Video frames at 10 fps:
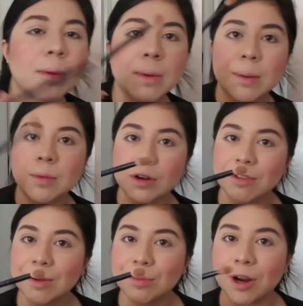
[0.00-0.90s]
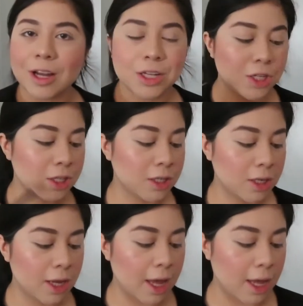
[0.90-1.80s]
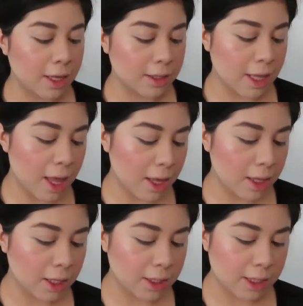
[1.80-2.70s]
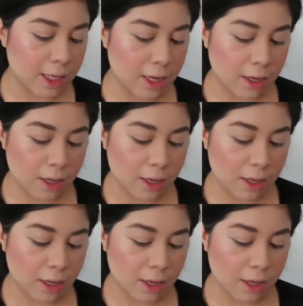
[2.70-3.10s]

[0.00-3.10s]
my Morphe brush, and then let's see,